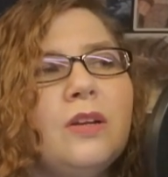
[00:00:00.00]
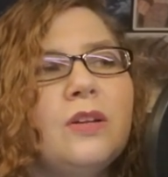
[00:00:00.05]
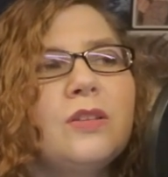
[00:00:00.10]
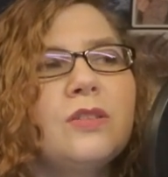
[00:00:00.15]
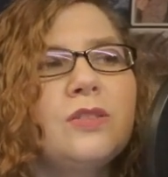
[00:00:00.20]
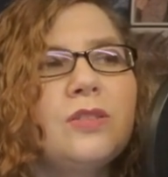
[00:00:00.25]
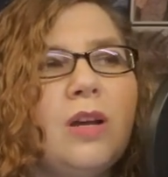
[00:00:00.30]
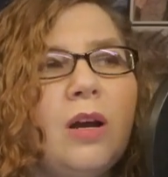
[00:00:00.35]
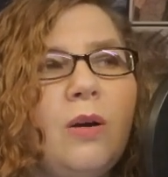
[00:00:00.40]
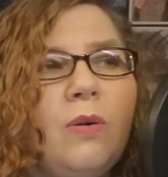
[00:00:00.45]

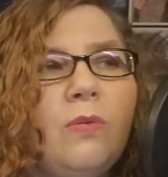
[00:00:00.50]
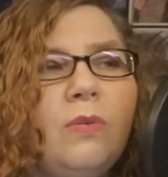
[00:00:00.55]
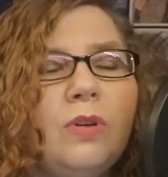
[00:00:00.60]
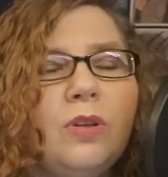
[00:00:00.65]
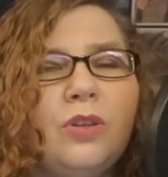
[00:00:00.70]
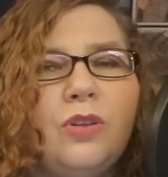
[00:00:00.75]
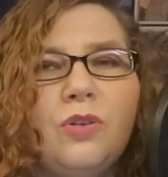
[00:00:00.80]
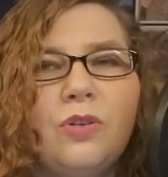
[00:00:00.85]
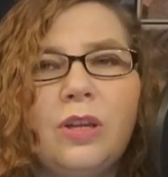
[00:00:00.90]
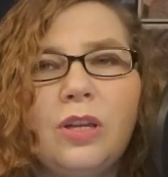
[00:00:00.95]
So
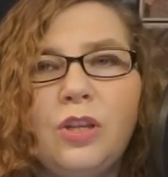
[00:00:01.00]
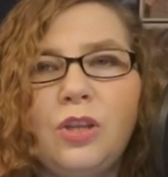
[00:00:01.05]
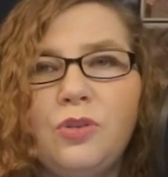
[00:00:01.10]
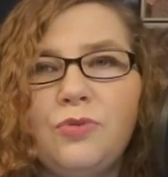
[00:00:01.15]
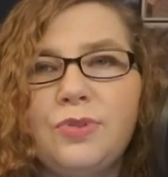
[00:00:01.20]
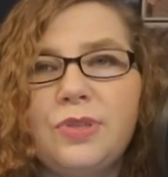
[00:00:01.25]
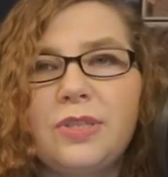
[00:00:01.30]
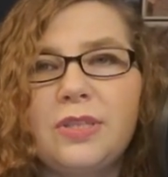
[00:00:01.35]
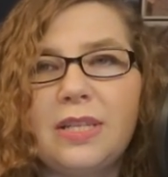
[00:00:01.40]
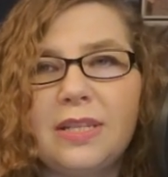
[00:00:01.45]
you can
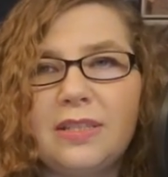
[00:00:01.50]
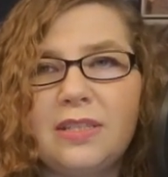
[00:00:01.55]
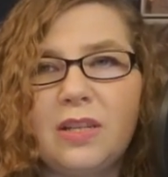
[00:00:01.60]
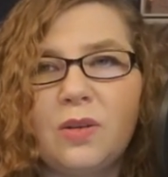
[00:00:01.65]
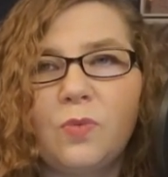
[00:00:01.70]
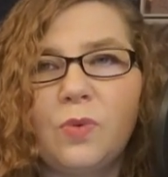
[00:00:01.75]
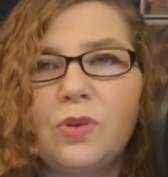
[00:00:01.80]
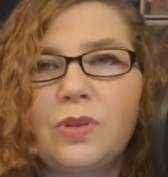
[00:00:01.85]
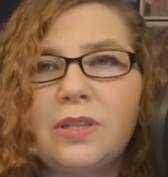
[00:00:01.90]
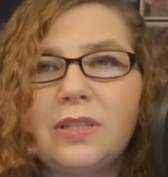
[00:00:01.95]
use
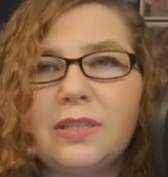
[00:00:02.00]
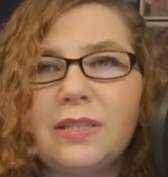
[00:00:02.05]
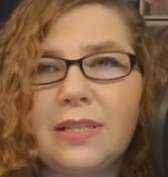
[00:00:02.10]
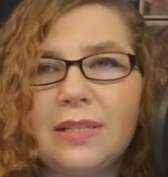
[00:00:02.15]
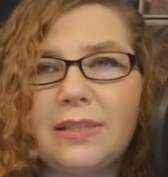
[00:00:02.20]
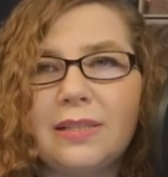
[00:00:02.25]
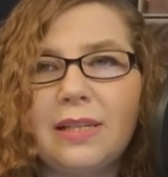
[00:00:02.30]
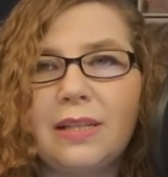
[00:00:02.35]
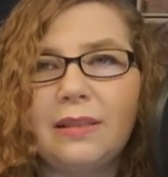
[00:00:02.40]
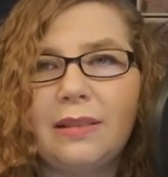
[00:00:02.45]
Disney World and
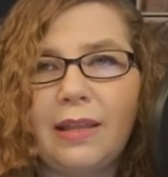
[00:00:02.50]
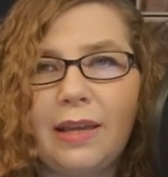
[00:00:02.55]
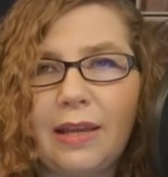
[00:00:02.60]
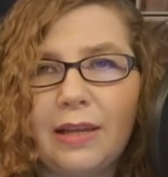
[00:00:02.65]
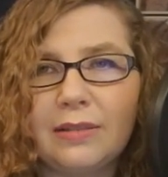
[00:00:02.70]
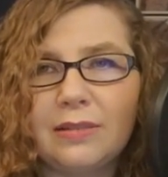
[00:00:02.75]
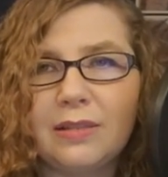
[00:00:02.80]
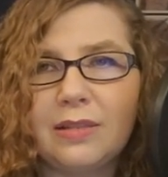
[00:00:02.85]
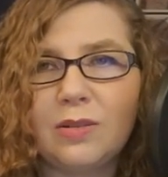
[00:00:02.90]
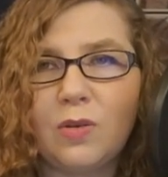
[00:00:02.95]

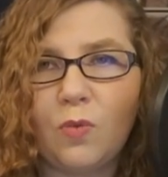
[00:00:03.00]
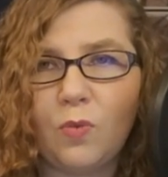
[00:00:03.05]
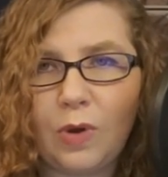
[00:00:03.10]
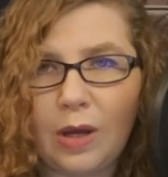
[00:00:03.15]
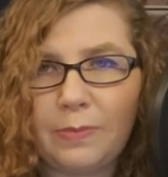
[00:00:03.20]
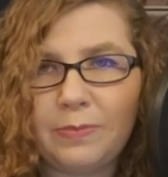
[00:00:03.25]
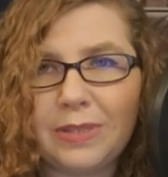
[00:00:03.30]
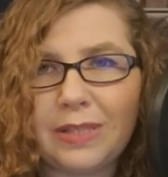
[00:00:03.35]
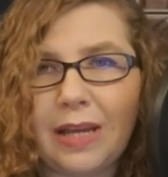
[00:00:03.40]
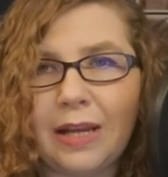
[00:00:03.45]
Disneyland's
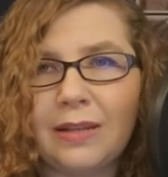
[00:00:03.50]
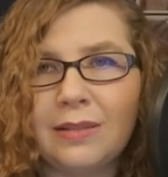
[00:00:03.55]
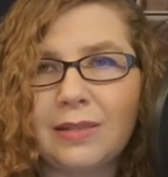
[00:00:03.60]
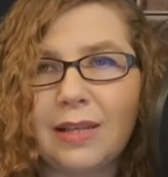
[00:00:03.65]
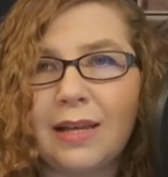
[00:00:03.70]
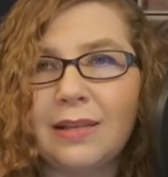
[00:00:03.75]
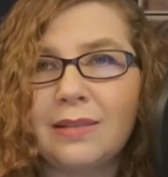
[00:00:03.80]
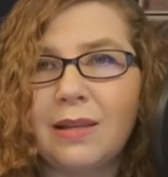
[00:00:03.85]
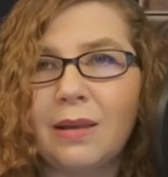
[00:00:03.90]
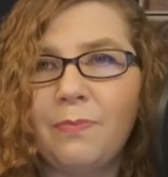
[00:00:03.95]

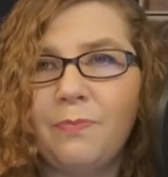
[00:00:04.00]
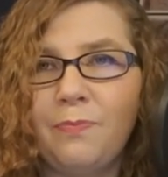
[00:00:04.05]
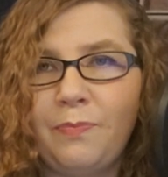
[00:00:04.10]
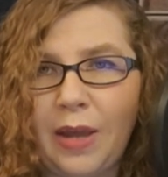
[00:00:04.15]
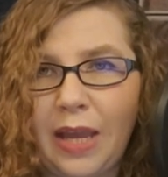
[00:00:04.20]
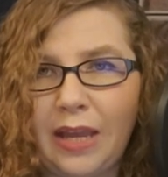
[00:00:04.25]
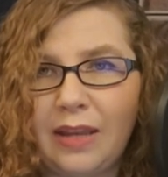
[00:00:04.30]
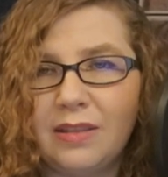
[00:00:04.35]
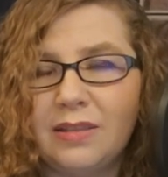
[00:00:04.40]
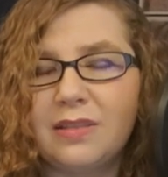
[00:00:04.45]
websites as a
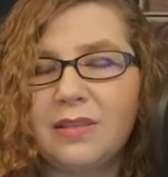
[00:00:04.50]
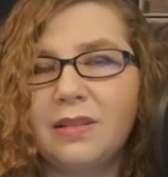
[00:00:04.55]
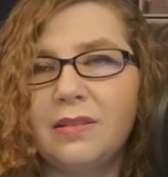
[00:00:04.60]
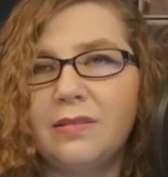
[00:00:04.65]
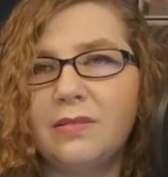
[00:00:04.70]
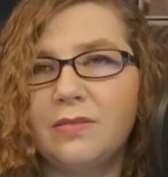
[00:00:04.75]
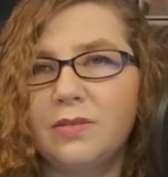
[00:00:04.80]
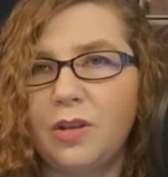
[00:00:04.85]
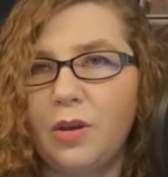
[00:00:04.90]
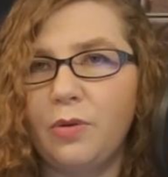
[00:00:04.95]
base.
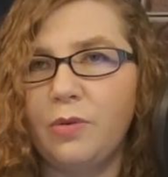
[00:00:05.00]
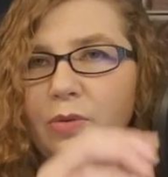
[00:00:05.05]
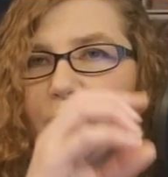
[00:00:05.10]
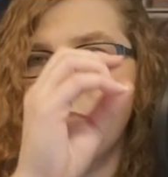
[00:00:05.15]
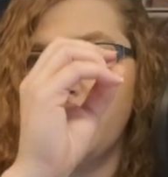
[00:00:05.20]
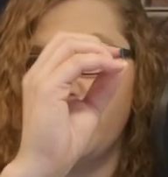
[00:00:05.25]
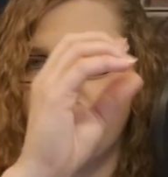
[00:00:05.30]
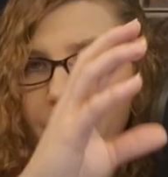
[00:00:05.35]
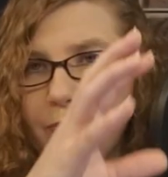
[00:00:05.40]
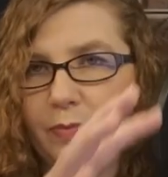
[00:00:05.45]
So
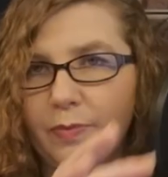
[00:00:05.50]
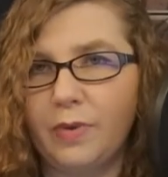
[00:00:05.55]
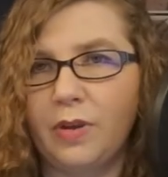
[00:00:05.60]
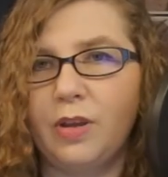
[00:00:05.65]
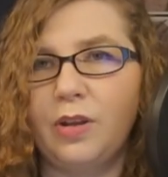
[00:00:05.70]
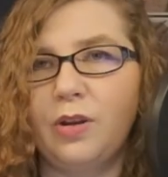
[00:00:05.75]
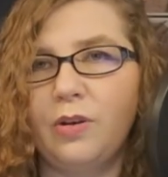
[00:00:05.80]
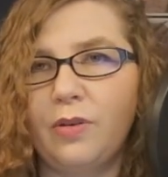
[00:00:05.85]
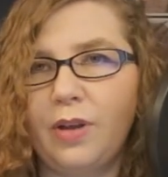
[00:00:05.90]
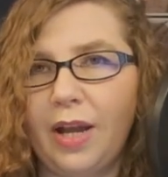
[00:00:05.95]
you're,
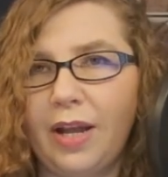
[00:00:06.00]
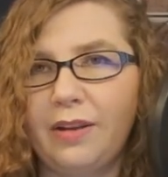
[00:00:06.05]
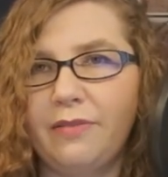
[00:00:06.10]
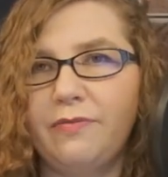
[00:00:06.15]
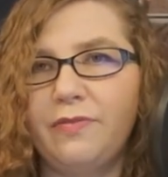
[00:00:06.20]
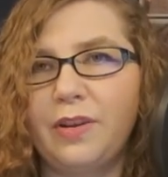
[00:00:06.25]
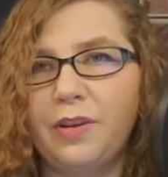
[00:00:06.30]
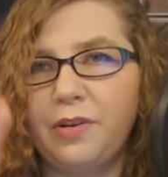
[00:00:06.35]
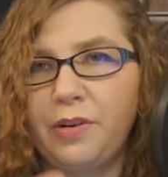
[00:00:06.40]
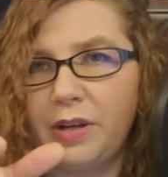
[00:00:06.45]
kind
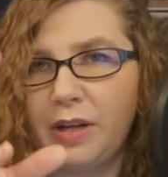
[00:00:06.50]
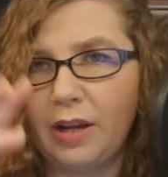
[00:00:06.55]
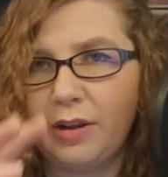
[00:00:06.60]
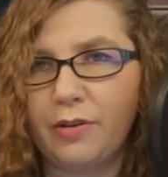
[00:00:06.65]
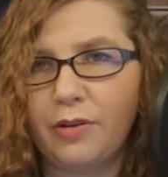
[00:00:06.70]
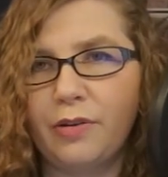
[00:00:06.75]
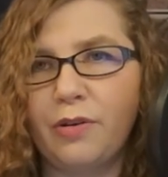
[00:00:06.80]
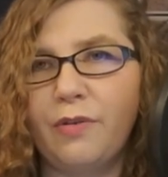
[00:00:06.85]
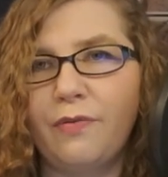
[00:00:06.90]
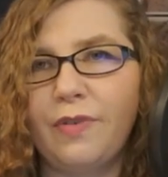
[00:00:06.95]
of figuring
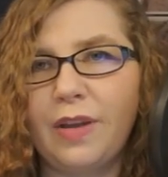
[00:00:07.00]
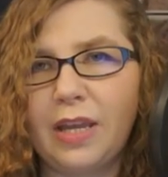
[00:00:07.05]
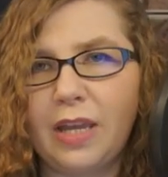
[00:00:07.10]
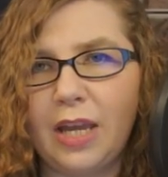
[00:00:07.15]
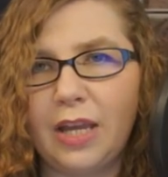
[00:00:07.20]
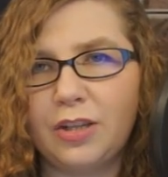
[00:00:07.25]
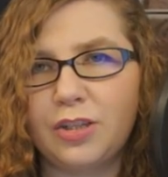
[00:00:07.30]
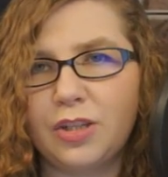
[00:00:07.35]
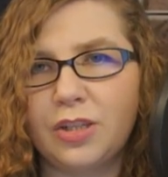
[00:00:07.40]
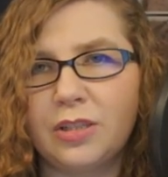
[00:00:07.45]
out your own
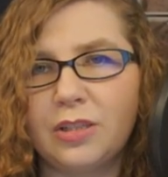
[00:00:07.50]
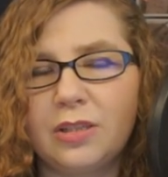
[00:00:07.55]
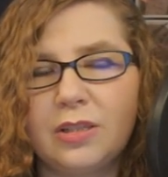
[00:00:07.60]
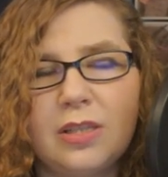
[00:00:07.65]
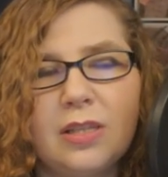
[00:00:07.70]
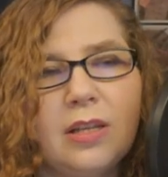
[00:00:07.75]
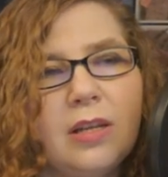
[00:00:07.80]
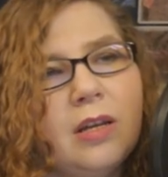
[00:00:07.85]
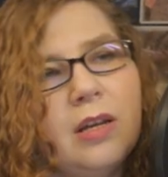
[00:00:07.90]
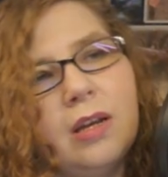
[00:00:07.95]

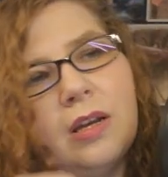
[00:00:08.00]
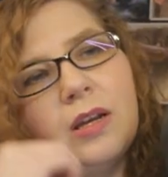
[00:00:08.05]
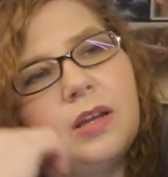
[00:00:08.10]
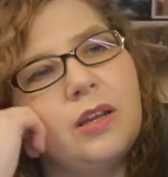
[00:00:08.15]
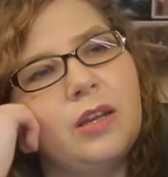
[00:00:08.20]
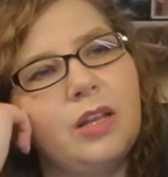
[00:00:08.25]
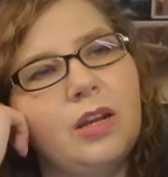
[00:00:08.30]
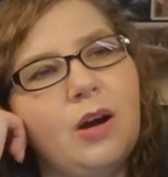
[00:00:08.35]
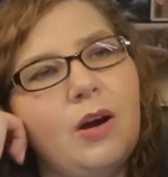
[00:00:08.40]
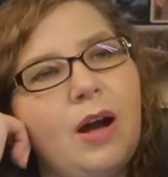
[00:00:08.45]
vacations.
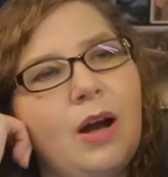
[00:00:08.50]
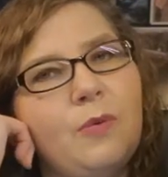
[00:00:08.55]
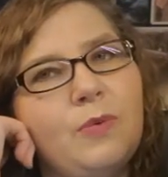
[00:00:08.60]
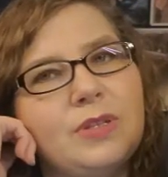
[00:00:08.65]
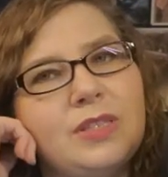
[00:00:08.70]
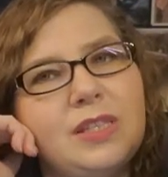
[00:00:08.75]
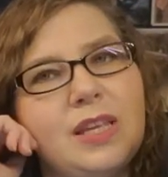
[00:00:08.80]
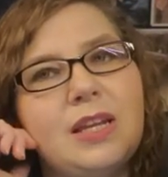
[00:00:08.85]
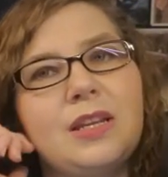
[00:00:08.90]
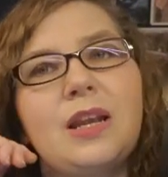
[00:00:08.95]
I
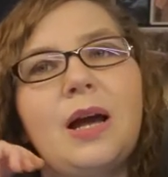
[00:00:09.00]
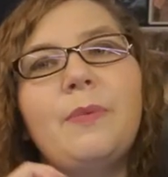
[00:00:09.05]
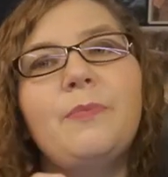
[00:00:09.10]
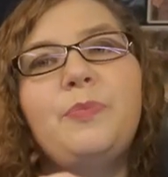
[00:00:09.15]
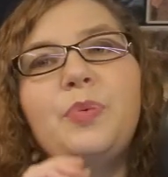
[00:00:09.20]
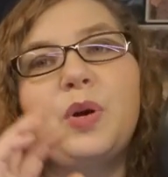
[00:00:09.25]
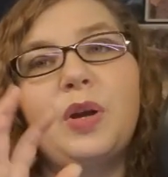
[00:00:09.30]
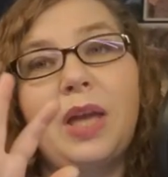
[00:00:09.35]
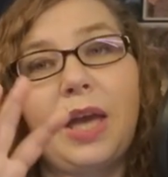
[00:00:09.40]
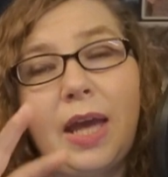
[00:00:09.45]
would say
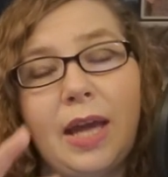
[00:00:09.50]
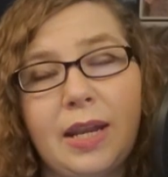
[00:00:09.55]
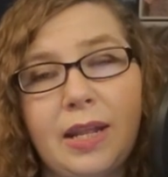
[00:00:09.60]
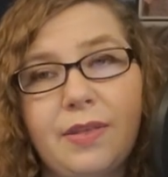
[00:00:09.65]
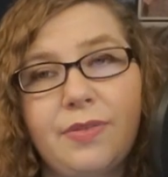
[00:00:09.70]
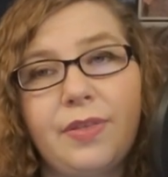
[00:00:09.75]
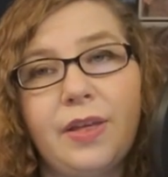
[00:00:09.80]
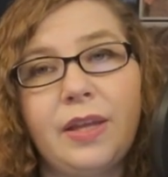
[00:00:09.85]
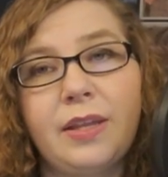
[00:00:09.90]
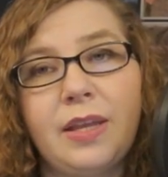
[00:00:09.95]
not book
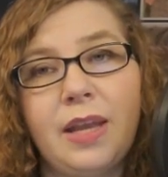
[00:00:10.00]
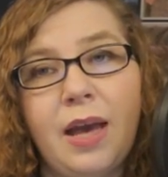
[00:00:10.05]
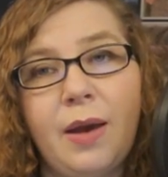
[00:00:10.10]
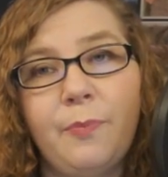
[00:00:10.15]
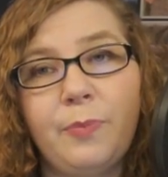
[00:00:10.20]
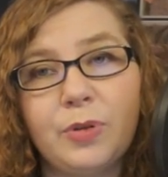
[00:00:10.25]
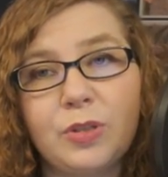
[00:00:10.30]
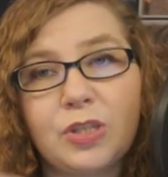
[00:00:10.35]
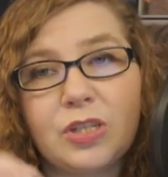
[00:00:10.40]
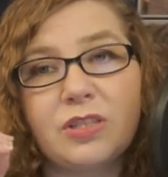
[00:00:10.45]
anything
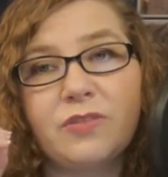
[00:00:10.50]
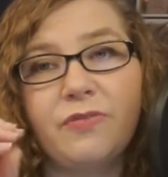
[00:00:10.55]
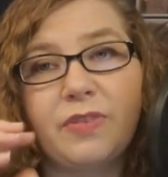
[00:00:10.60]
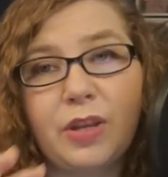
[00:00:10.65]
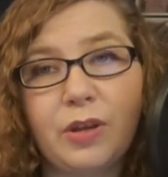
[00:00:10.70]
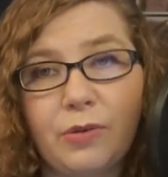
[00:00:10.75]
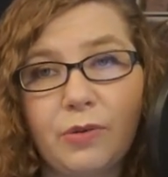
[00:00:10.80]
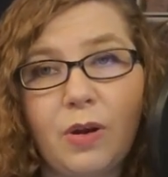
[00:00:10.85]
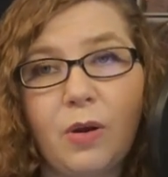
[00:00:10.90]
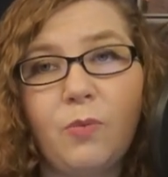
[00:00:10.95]
yet, but just
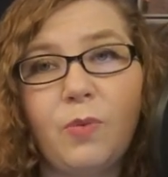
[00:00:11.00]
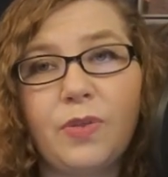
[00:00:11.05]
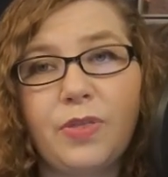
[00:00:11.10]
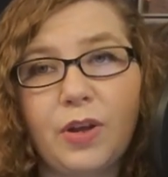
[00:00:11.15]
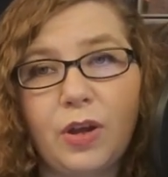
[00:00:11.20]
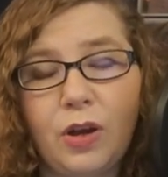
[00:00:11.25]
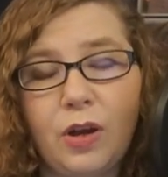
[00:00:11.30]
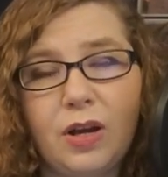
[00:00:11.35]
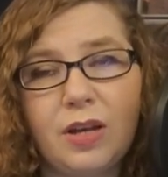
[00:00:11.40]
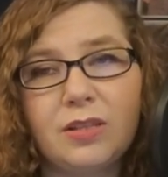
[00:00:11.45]
figure out what
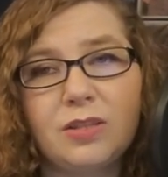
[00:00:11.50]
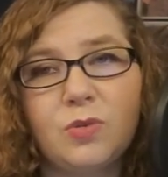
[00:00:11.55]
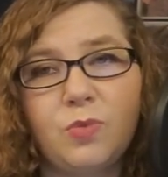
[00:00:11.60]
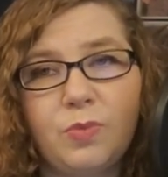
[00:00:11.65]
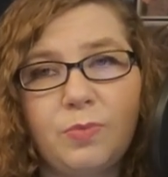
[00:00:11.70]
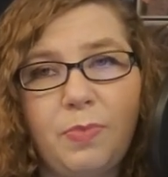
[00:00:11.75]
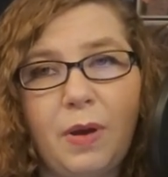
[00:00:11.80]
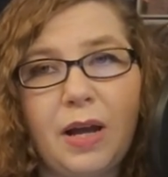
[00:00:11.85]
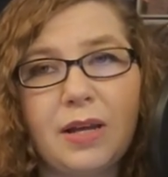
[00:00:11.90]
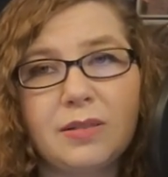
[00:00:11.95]
the cost
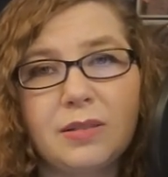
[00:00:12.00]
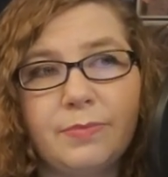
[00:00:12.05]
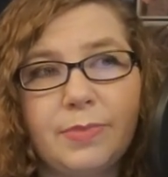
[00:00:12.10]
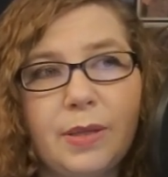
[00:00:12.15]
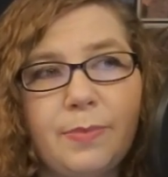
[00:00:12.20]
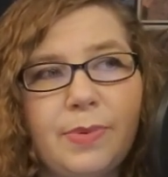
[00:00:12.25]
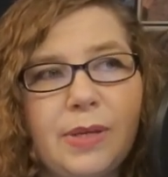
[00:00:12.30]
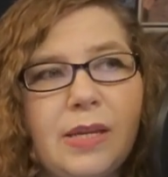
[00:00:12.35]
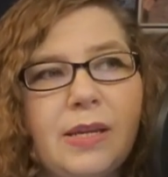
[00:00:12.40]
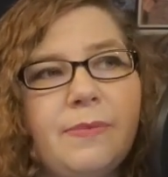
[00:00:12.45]
would
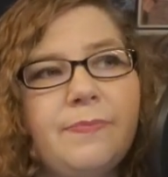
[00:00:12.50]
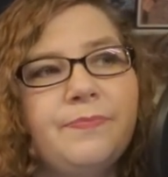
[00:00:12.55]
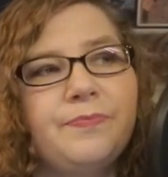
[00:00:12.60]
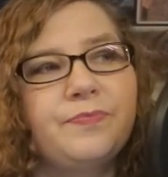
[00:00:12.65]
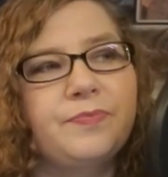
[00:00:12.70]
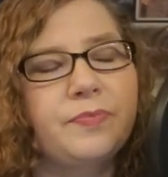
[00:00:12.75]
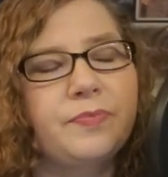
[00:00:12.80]
possibly be.